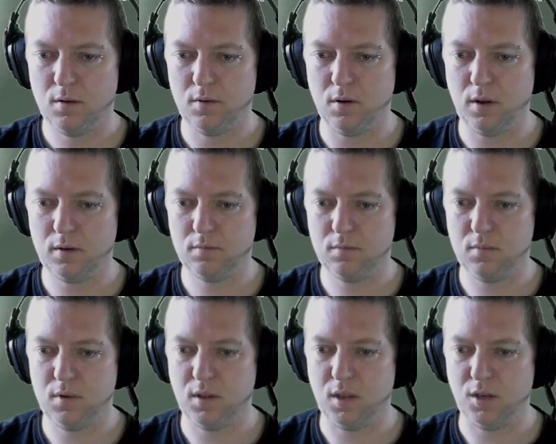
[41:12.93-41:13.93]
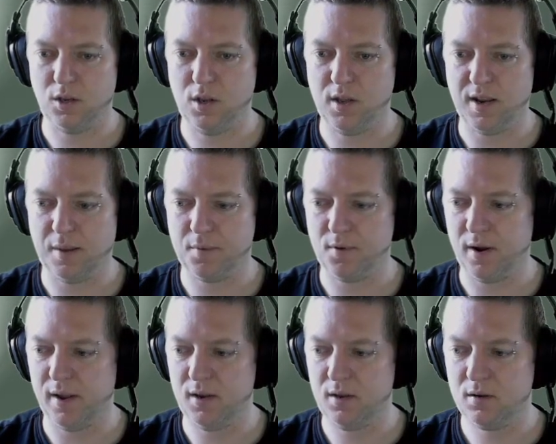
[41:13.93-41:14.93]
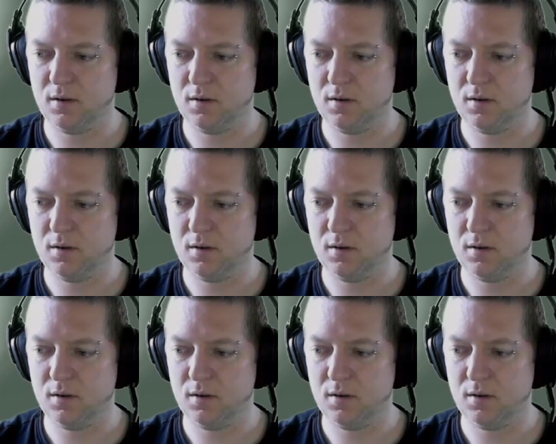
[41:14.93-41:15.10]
Right, and then you get upgraded.